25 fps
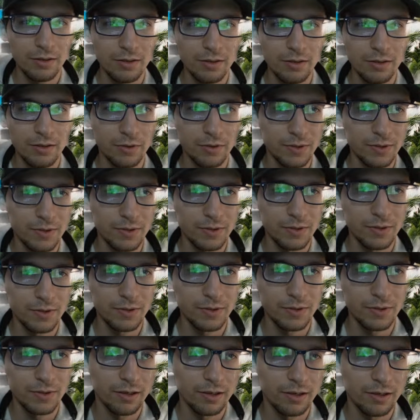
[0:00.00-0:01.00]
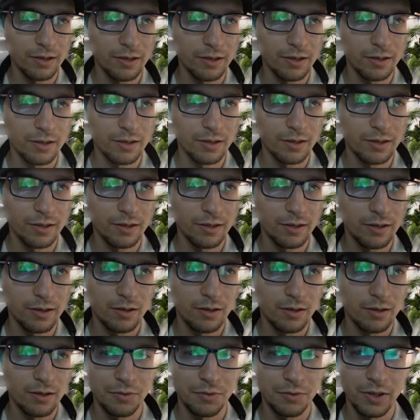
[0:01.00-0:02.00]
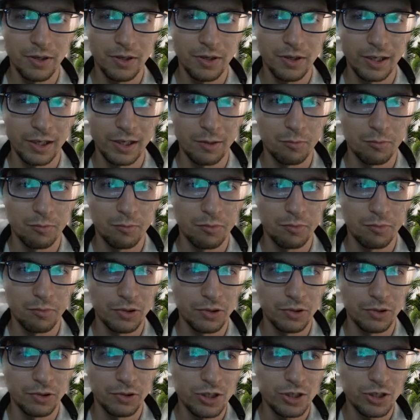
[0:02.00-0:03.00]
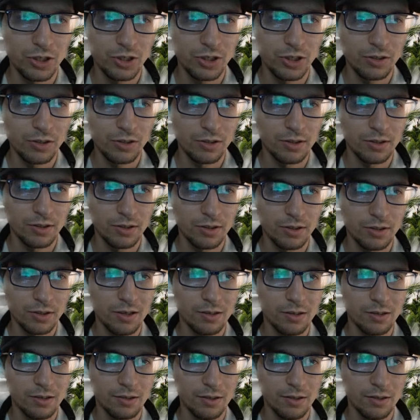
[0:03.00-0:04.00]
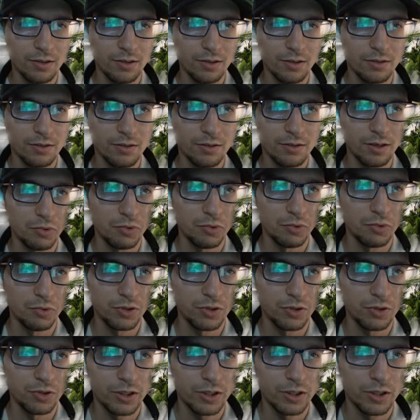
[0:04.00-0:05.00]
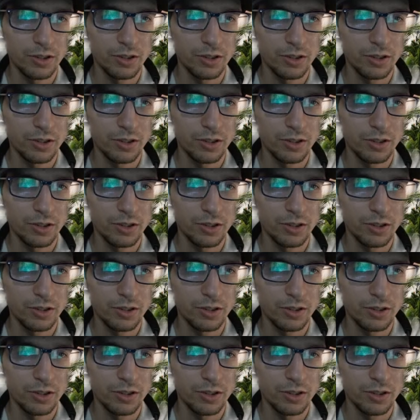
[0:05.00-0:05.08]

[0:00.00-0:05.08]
we got here? Get like a bluish. There's like a bluish tint.